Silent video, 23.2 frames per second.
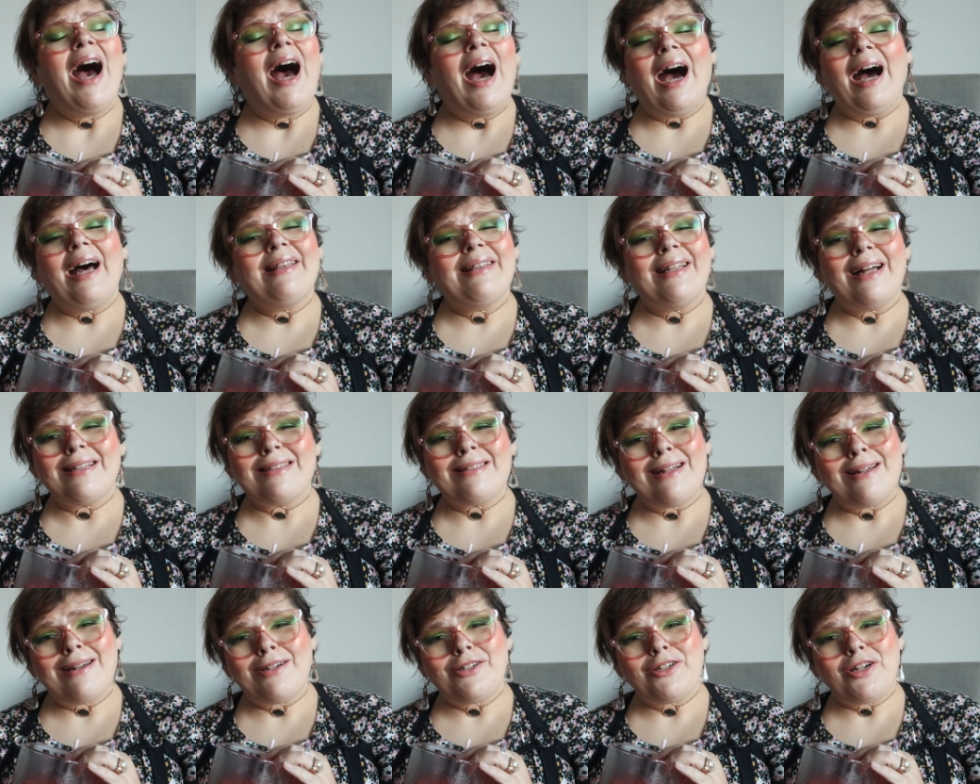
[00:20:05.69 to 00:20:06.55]
And that's
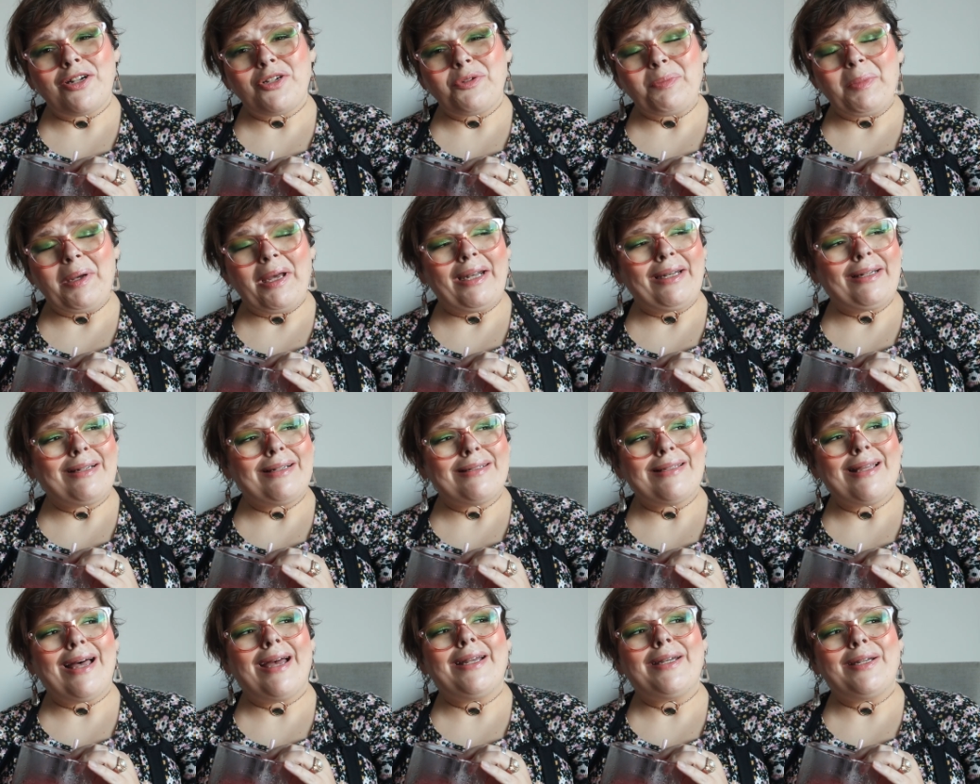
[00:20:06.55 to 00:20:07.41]
not a judgment, because
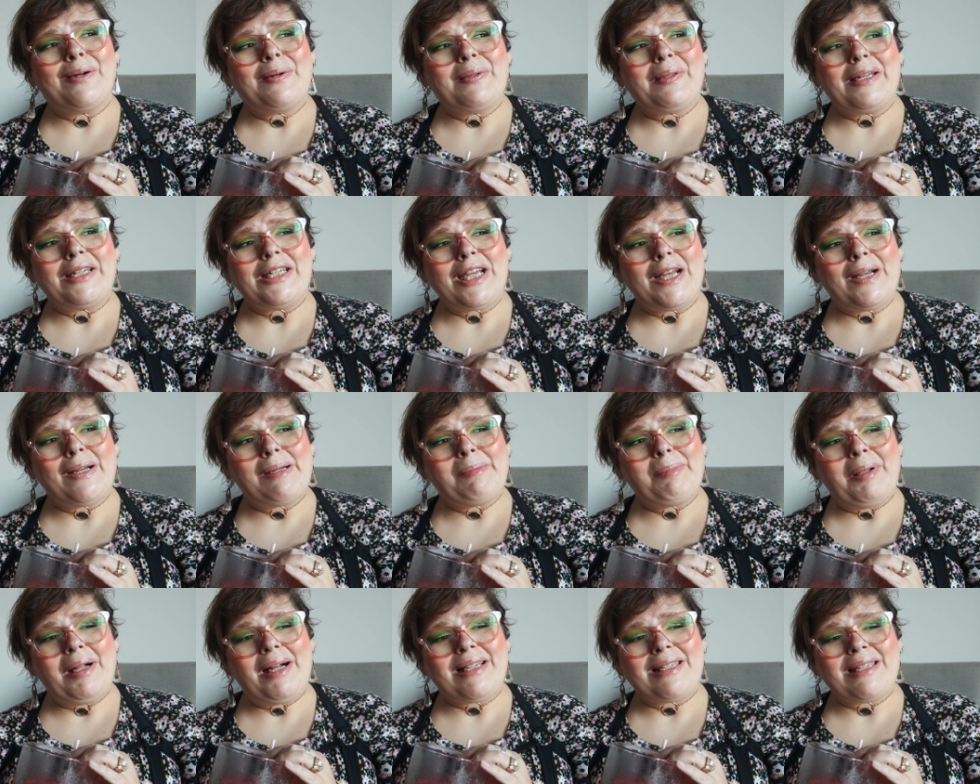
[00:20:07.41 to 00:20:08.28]
I know that cherry
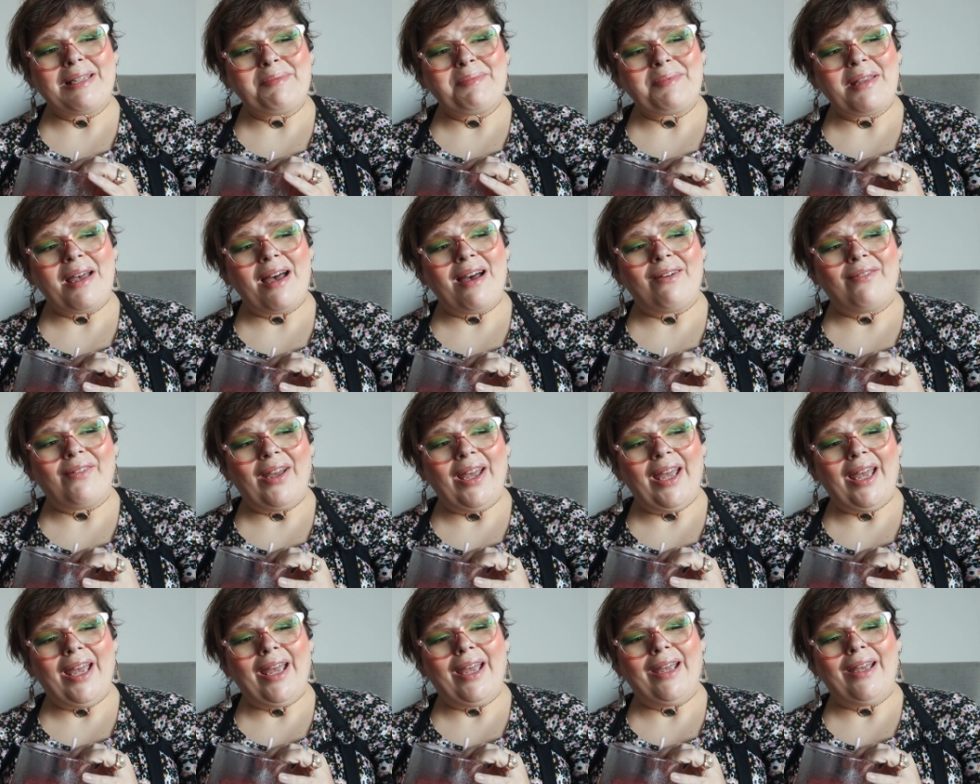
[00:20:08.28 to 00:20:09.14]
blossoms have
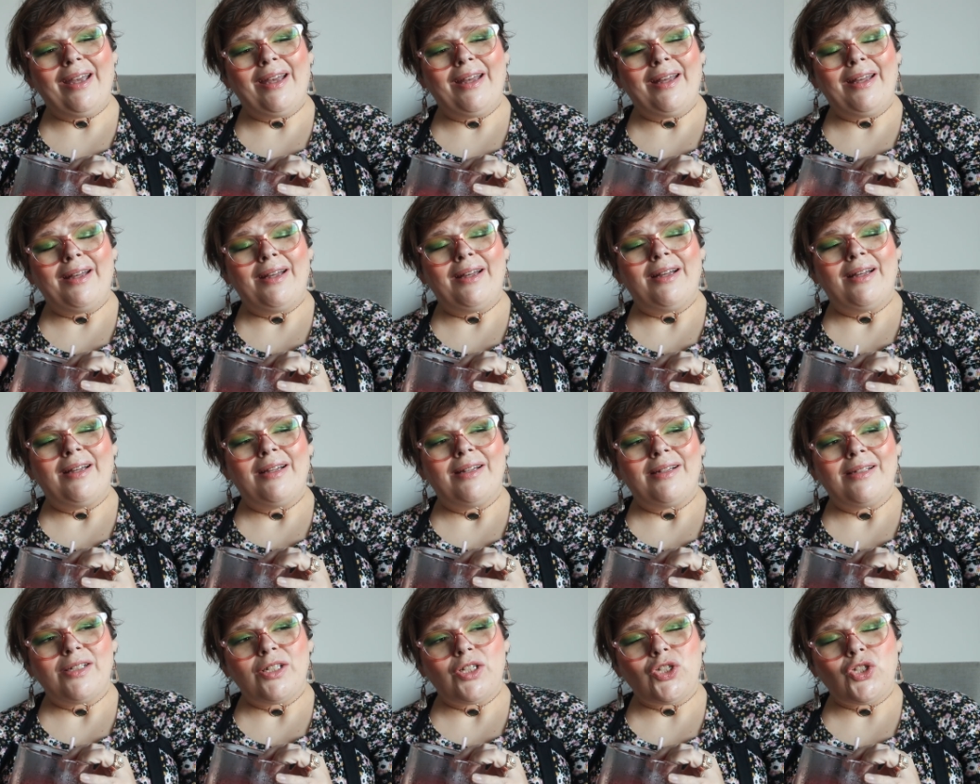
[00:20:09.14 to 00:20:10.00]
a
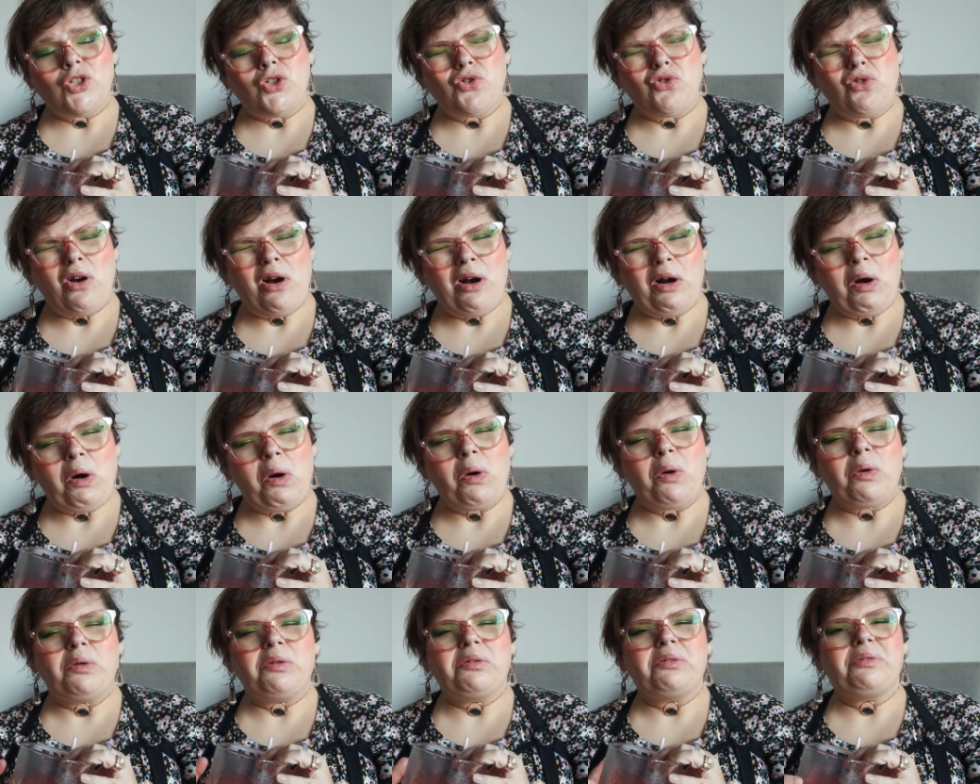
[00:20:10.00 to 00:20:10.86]
strong
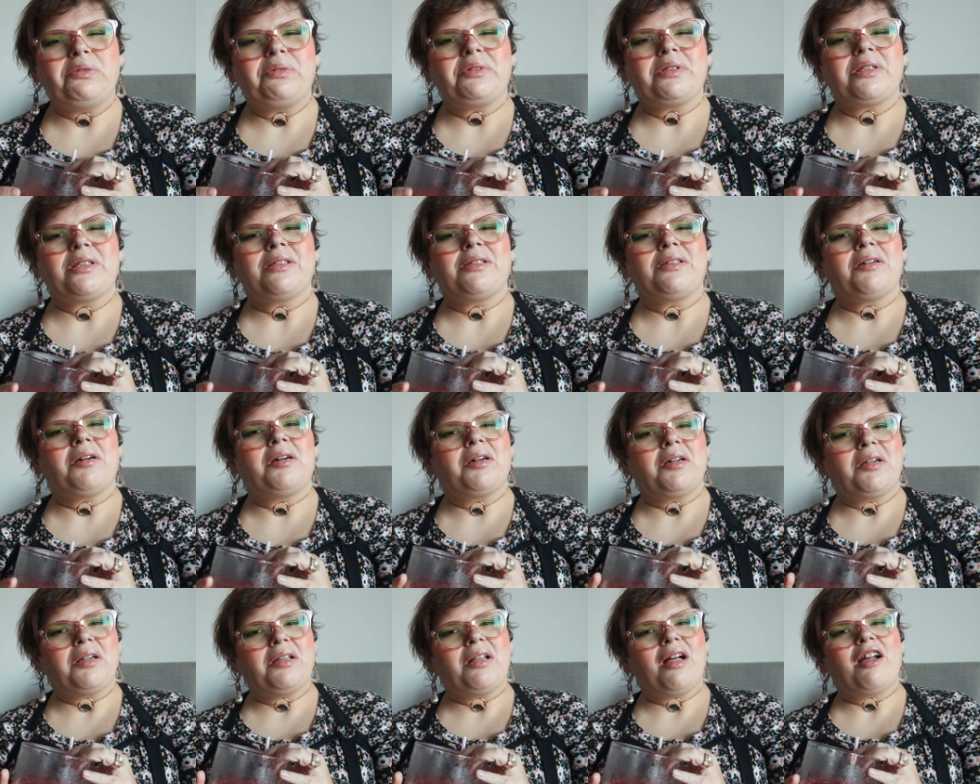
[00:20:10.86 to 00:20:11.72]
hold
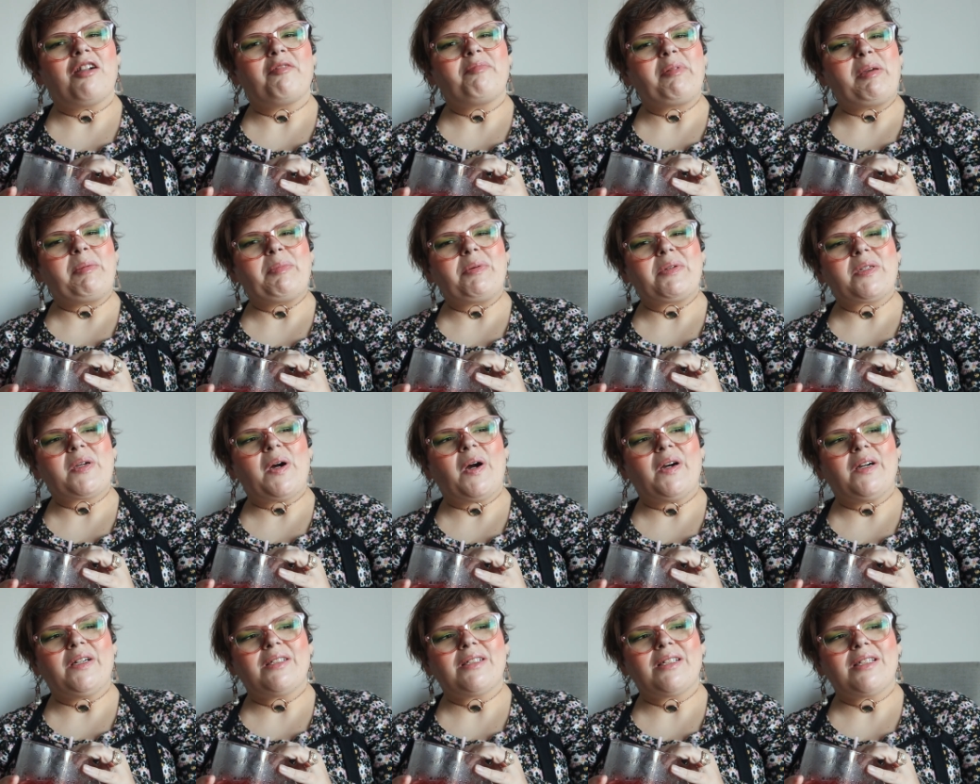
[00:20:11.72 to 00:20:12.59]
on a lot of people's
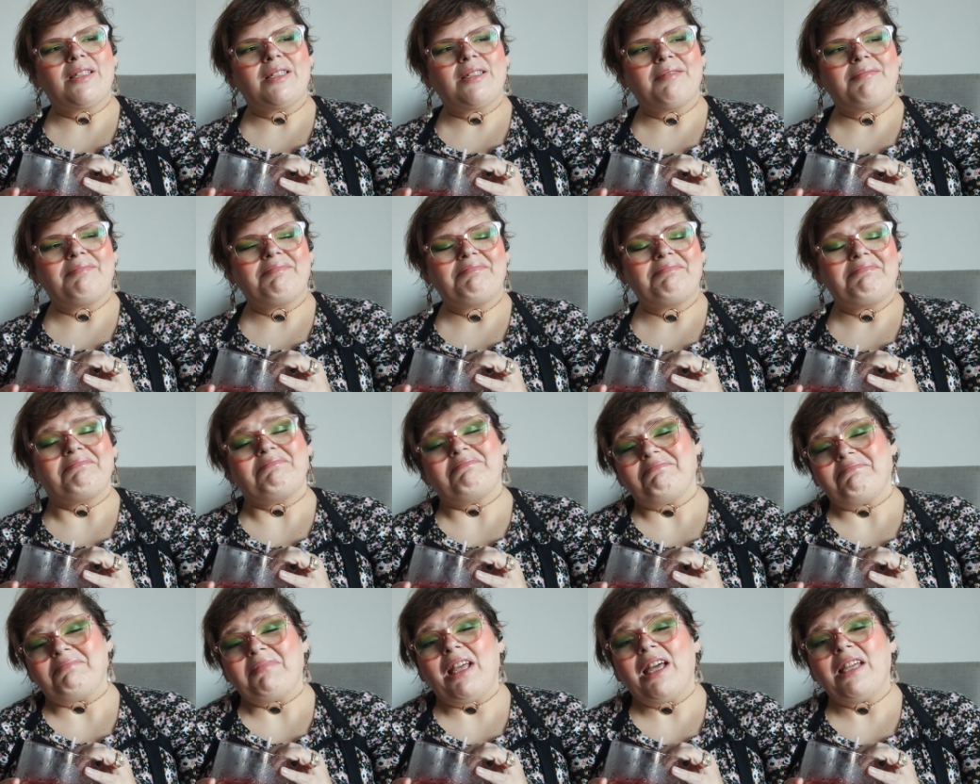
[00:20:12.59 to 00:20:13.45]
hearts.
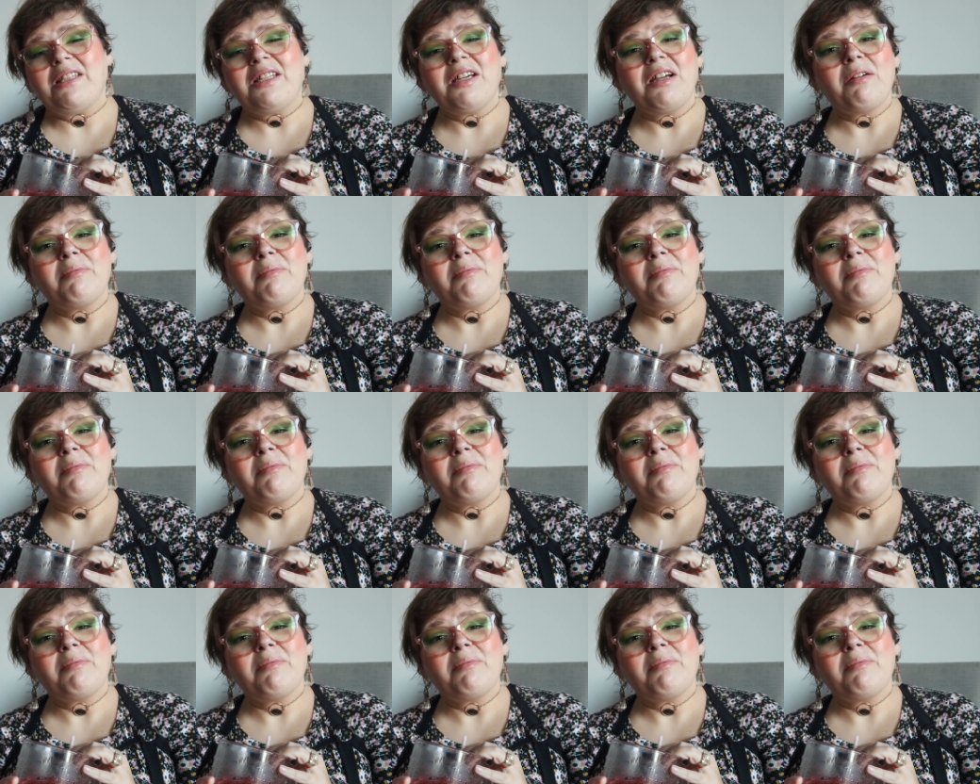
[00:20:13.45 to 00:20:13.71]
And they are